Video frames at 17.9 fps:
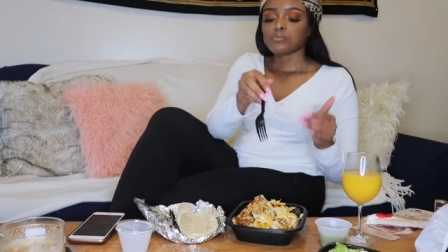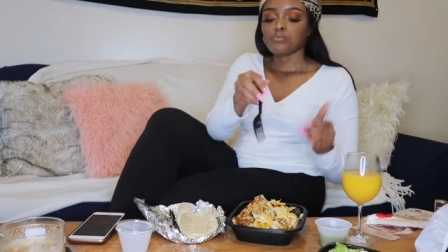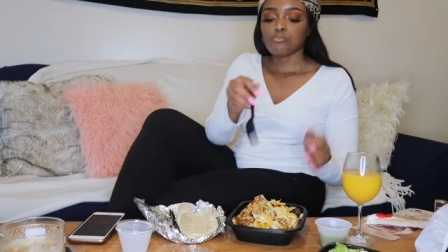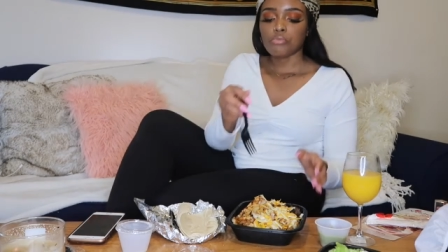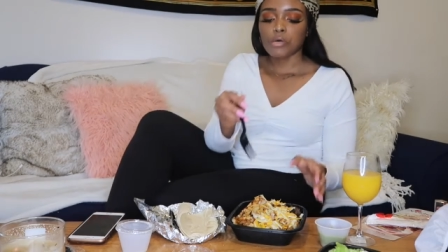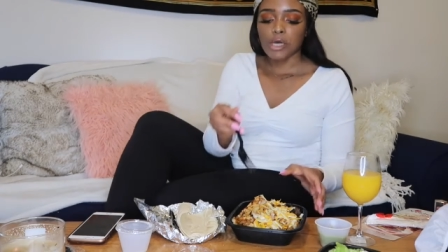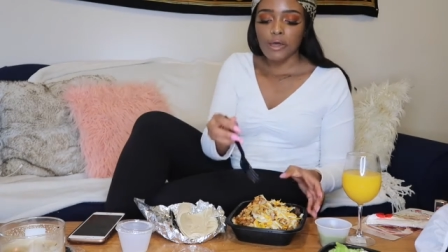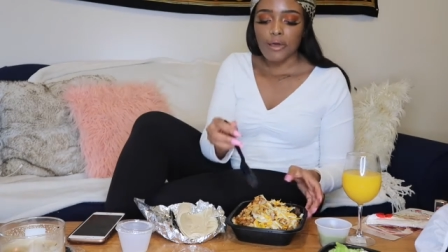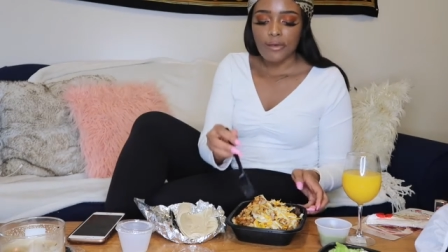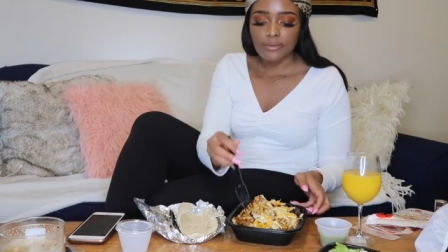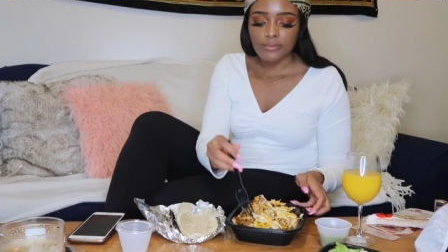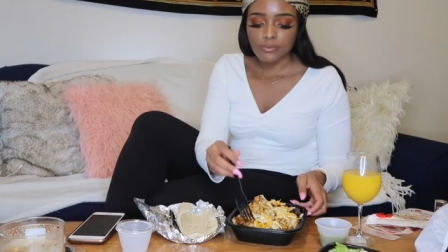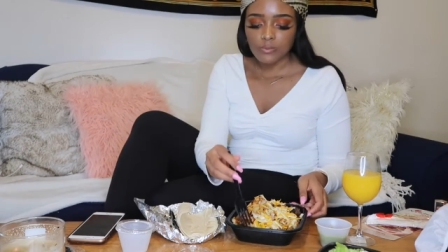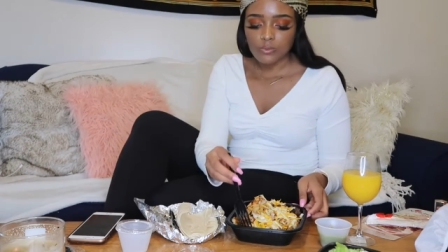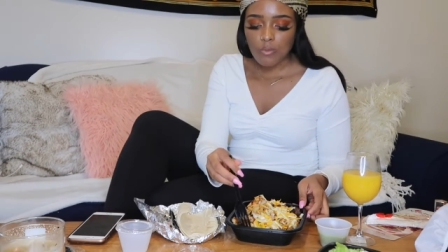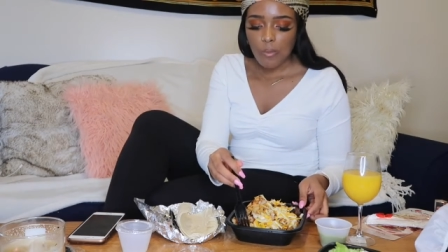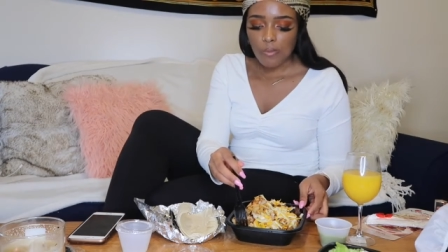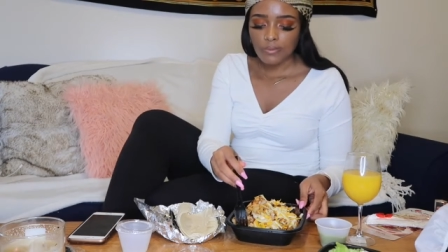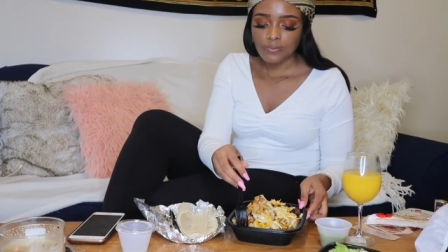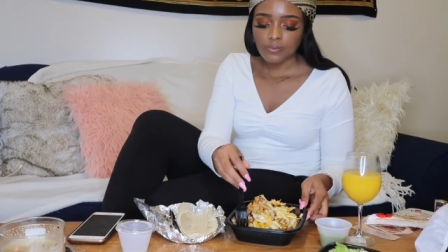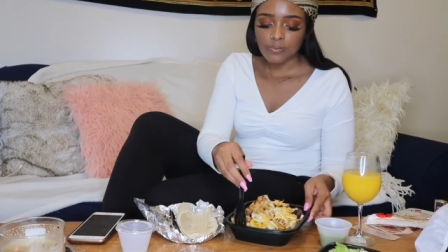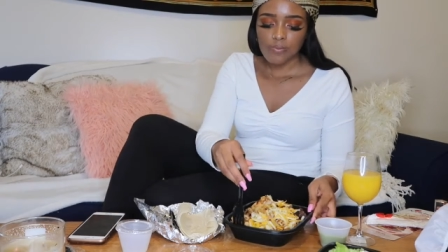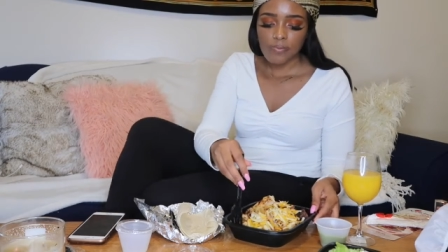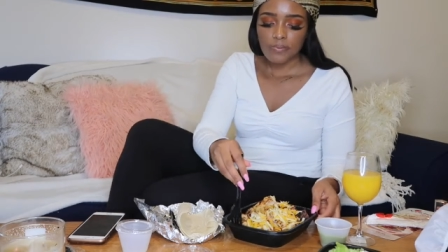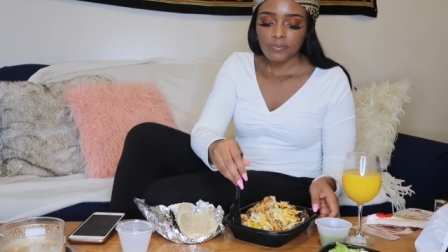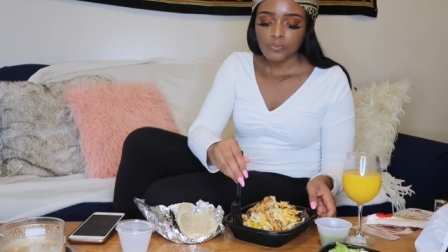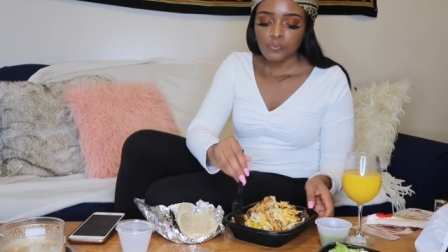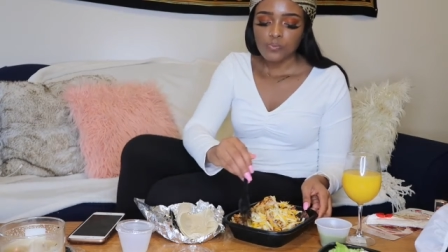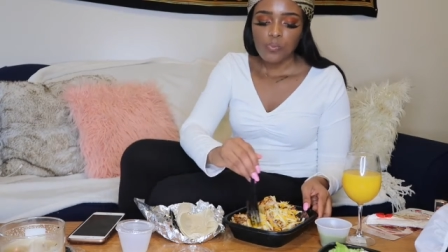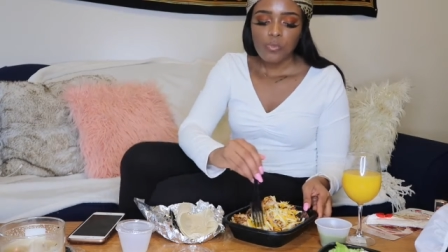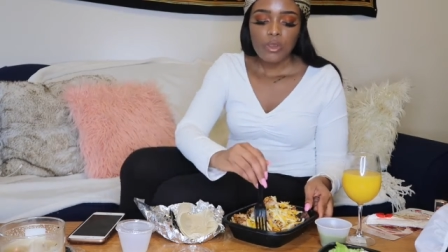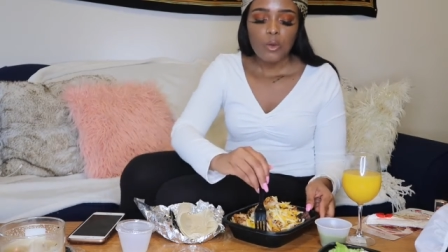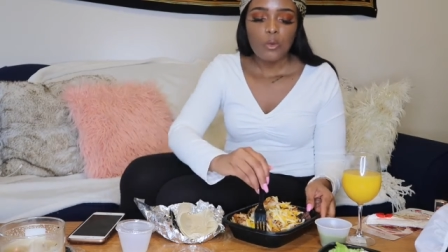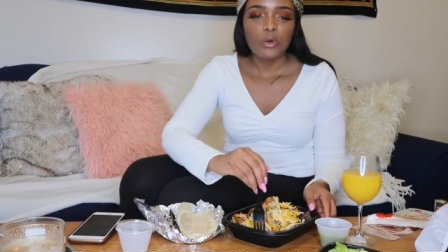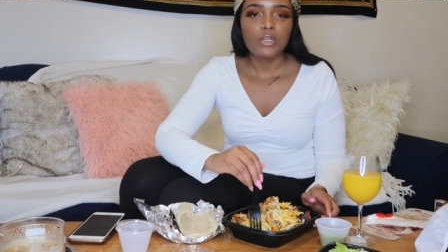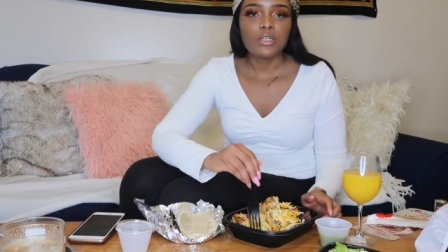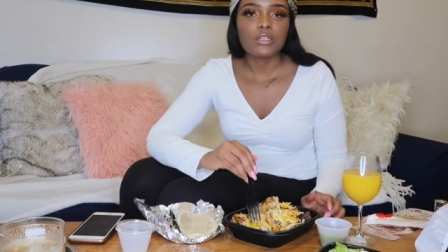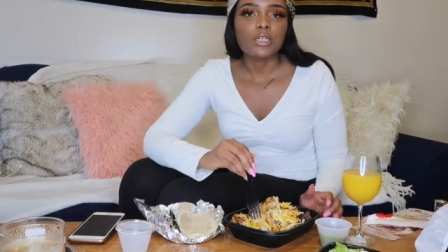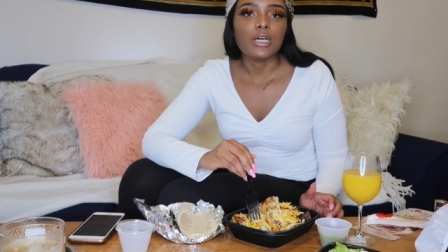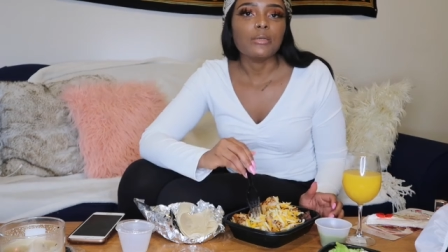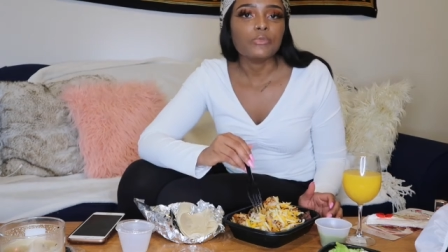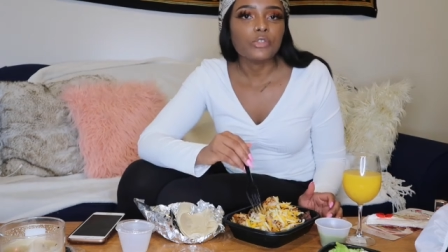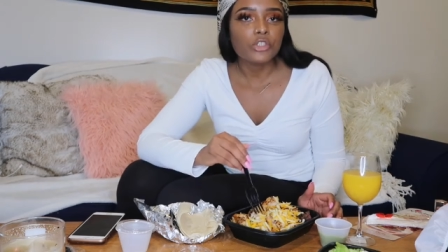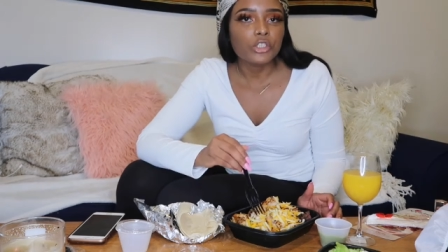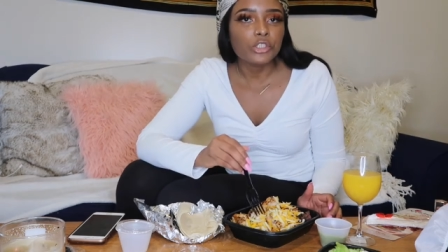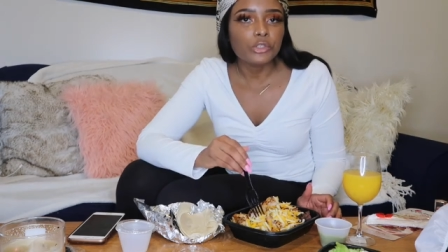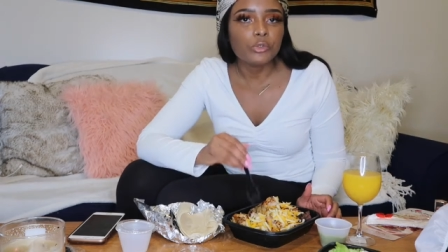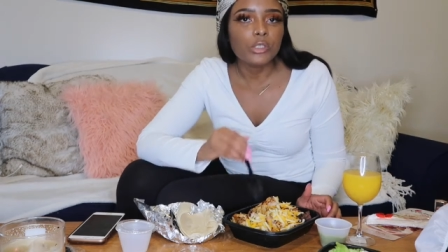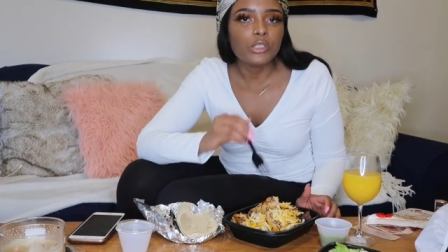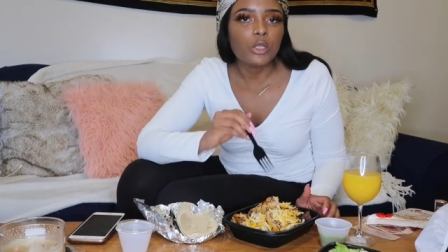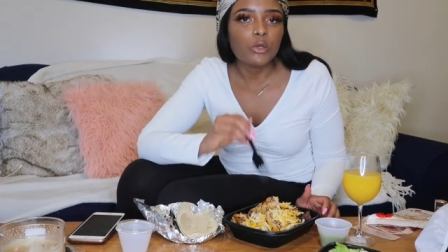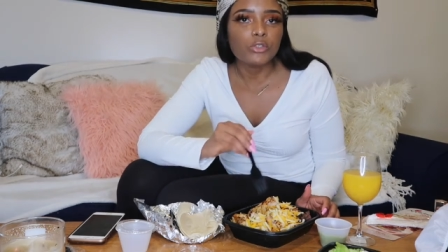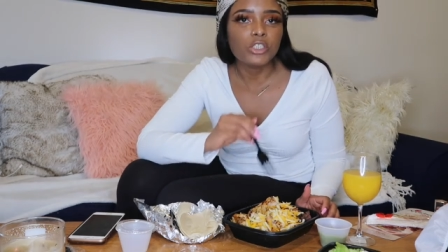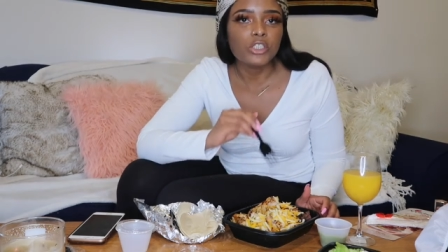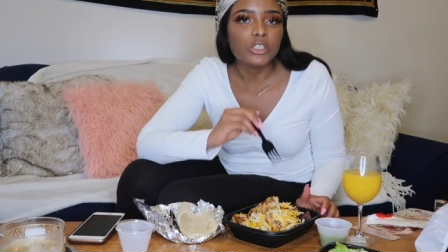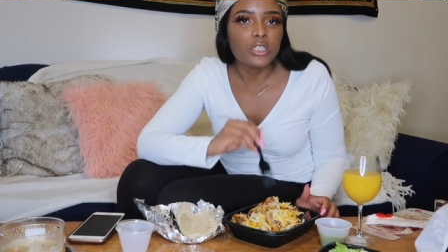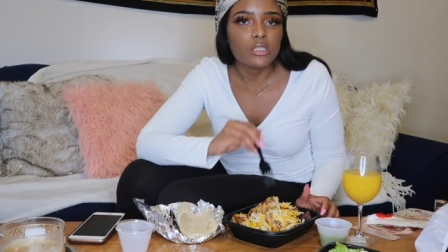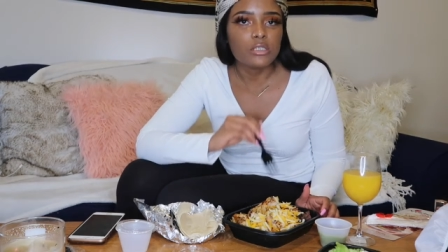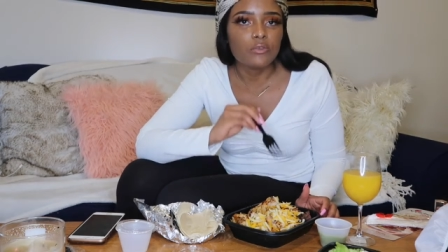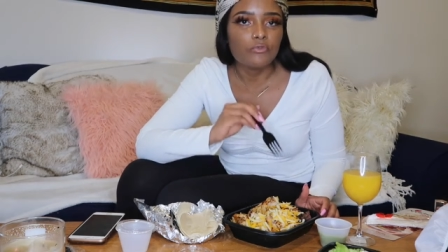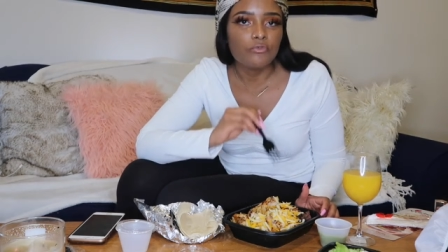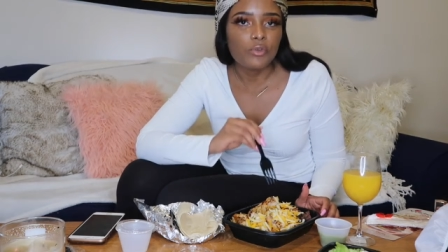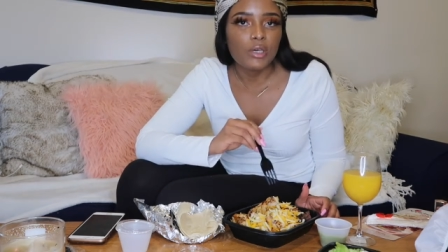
but when it comes to you, it low-key doesn't